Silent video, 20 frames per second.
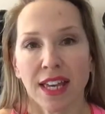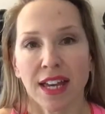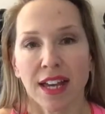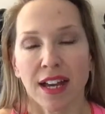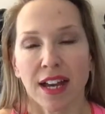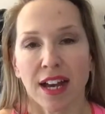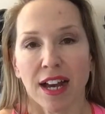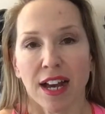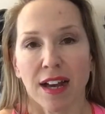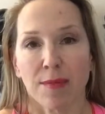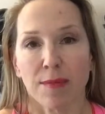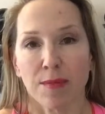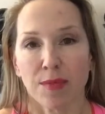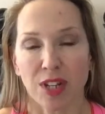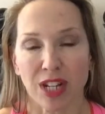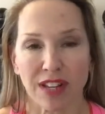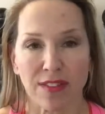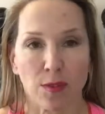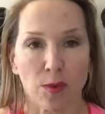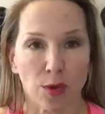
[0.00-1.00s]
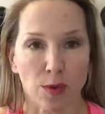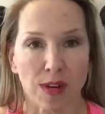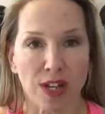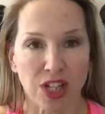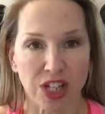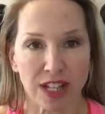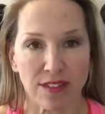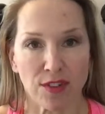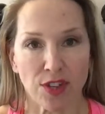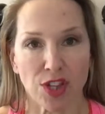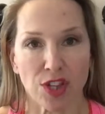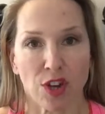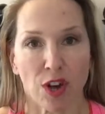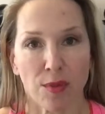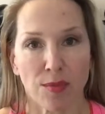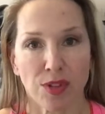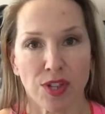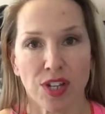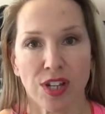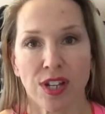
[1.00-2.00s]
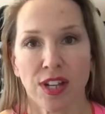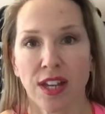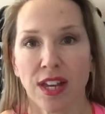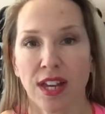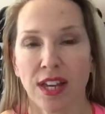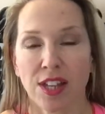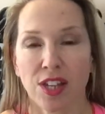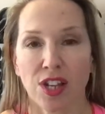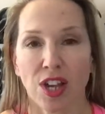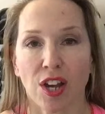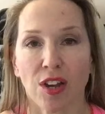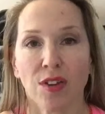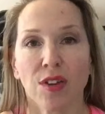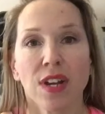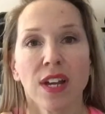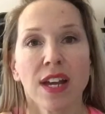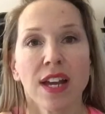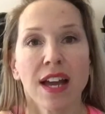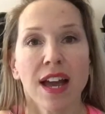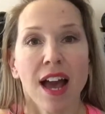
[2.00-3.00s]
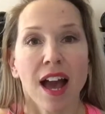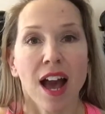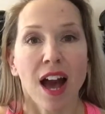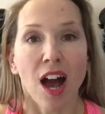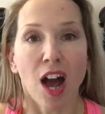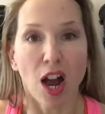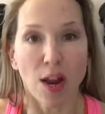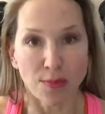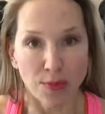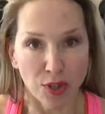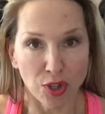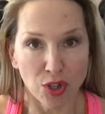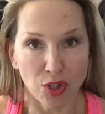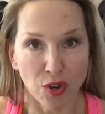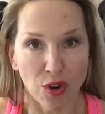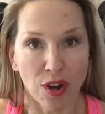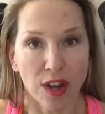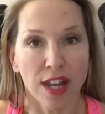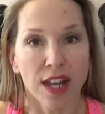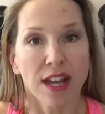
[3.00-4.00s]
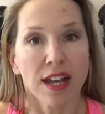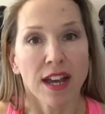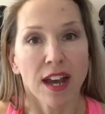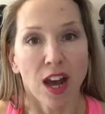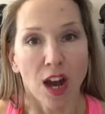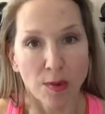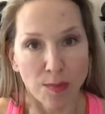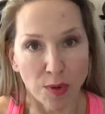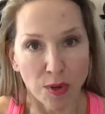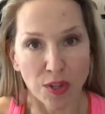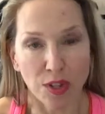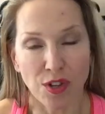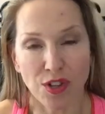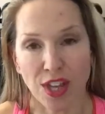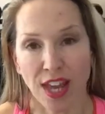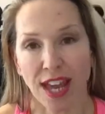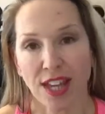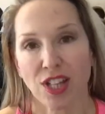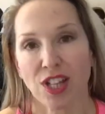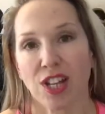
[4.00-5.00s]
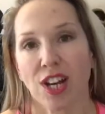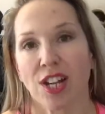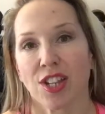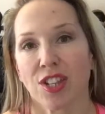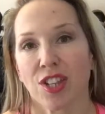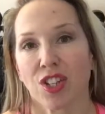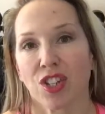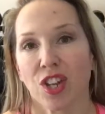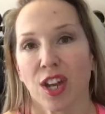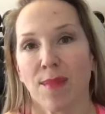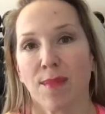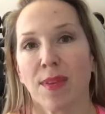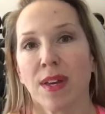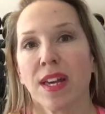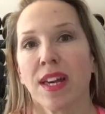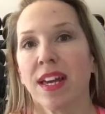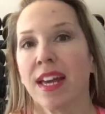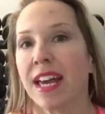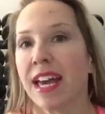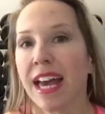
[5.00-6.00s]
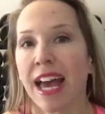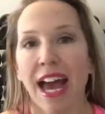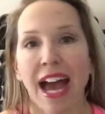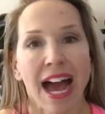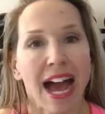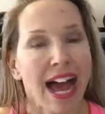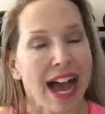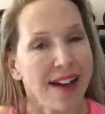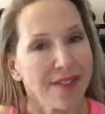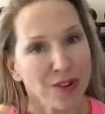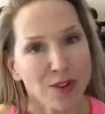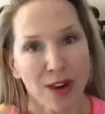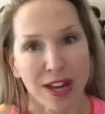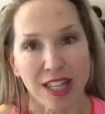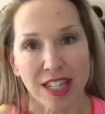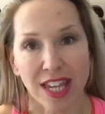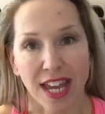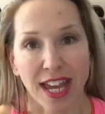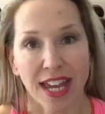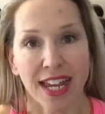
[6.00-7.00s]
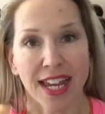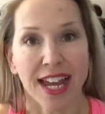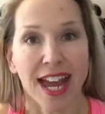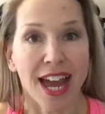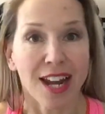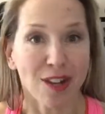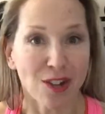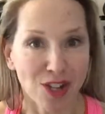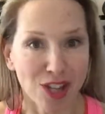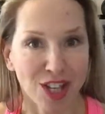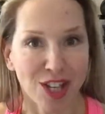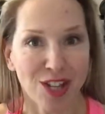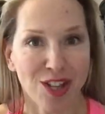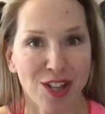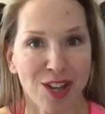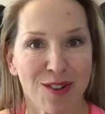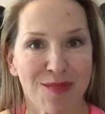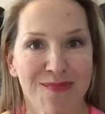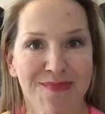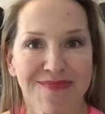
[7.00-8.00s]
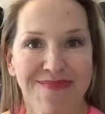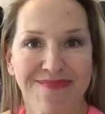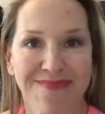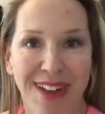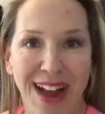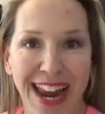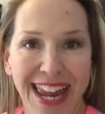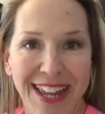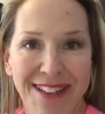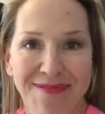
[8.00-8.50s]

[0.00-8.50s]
particularly if you want to wear sleeveless tops. So, hope you enjoy, hope you'll use that exercise at the gym. Have a great day, and I'll see you soon. Bye.